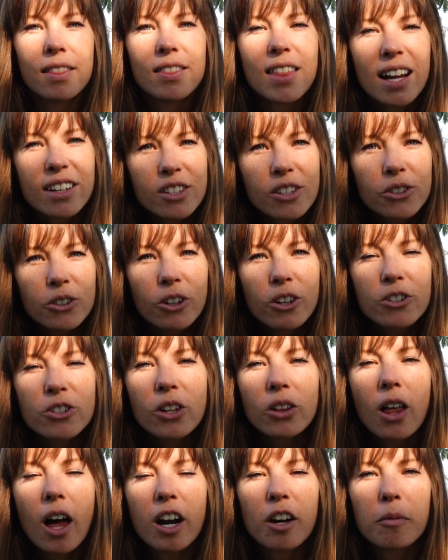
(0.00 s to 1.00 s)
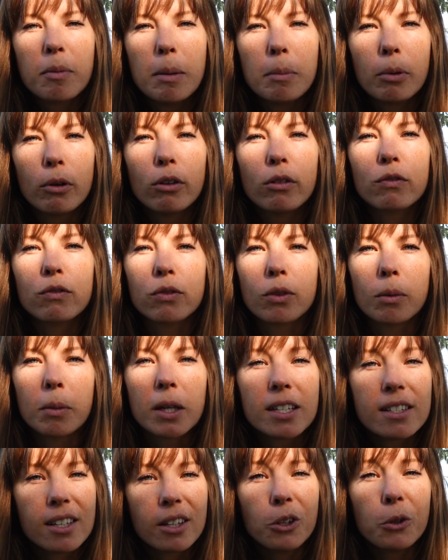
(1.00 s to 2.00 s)
That discouraged a lot of people from
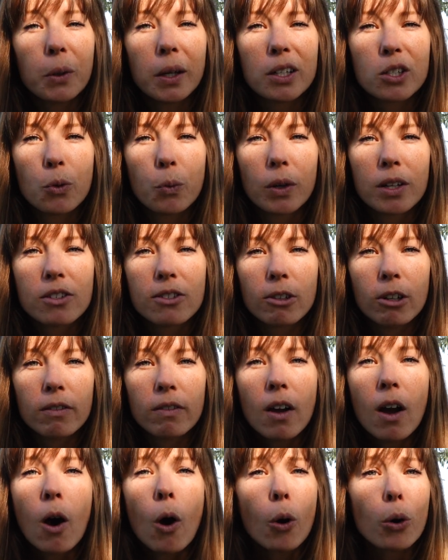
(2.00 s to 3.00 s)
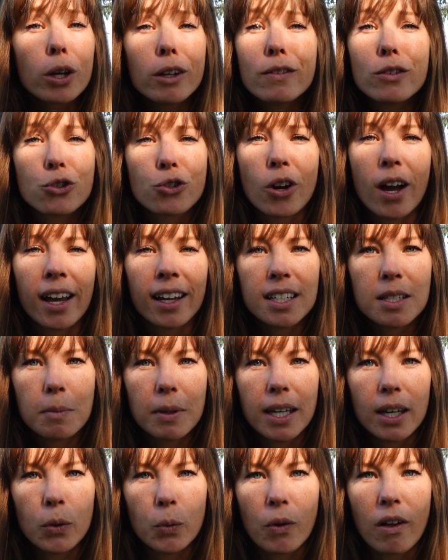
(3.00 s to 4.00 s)
continuing to windsurf or even trying to
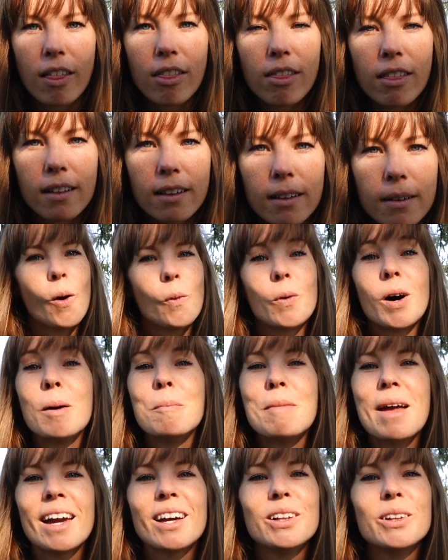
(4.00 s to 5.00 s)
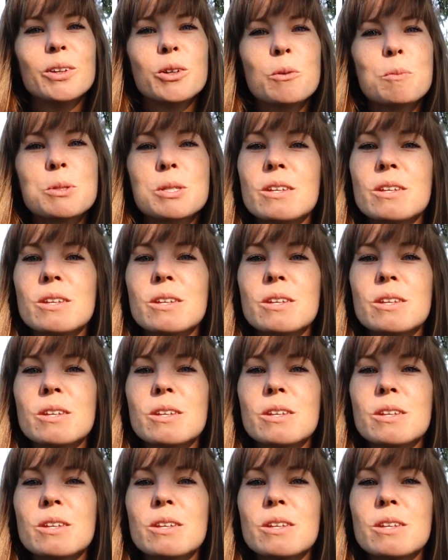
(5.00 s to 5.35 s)
begin with. While mega loops,